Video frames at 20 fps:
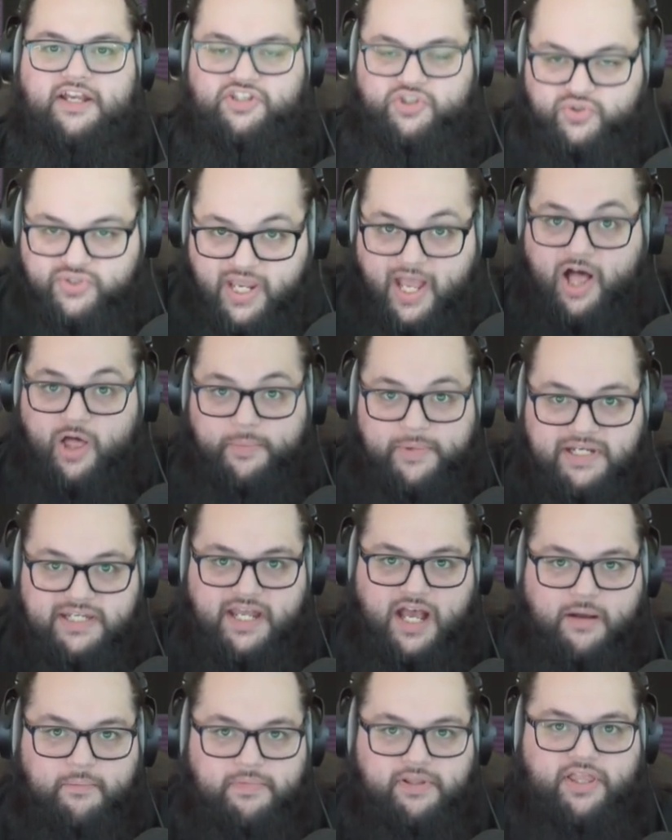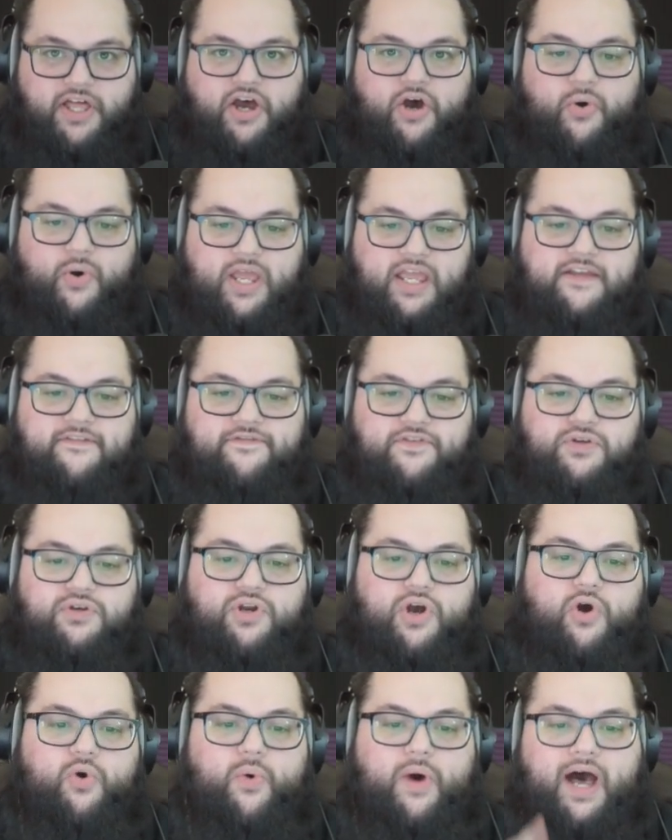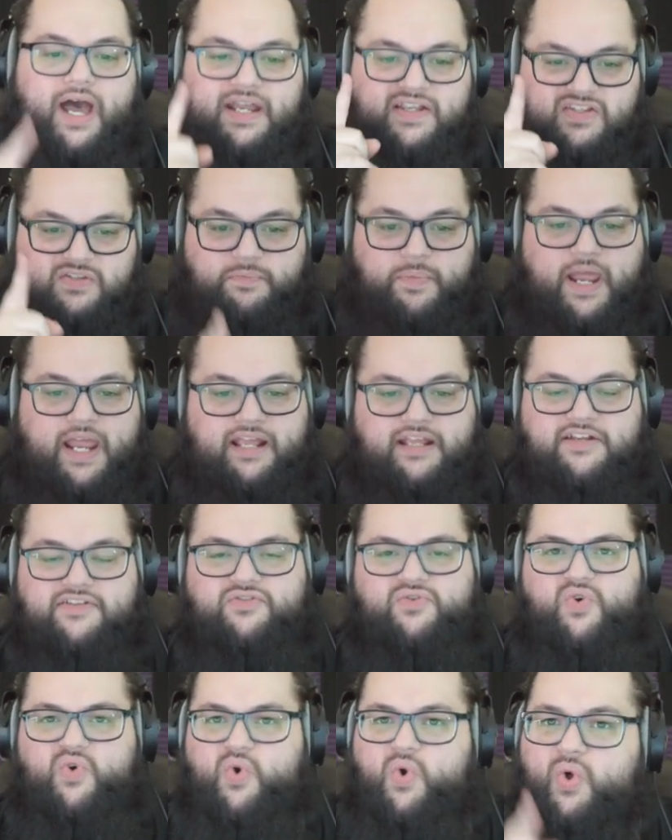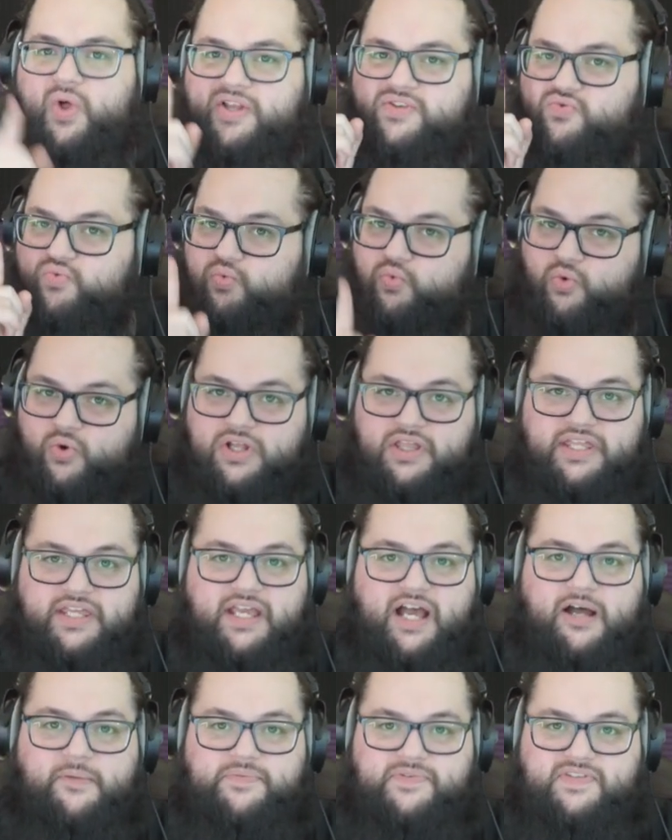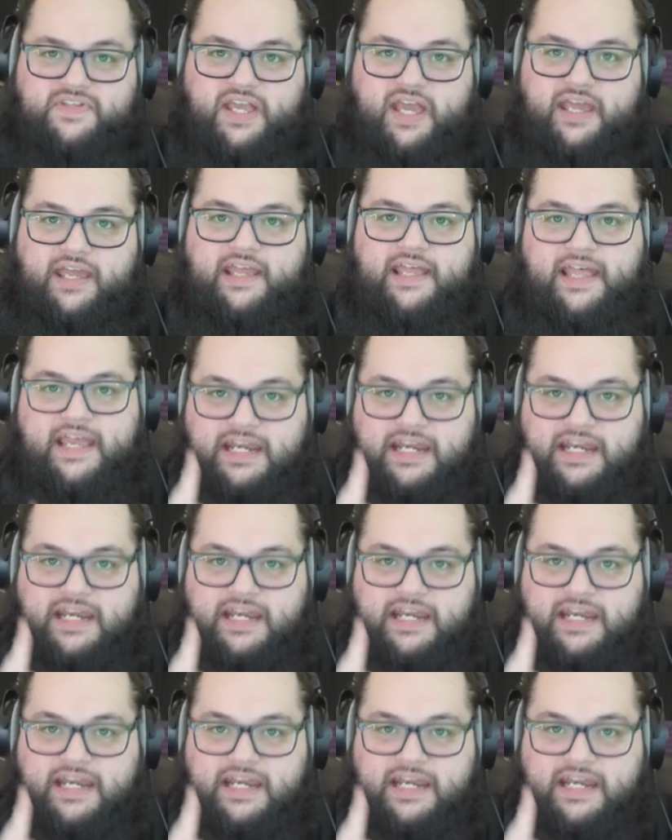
So tell me down below if you know why Spike is cool is really upset.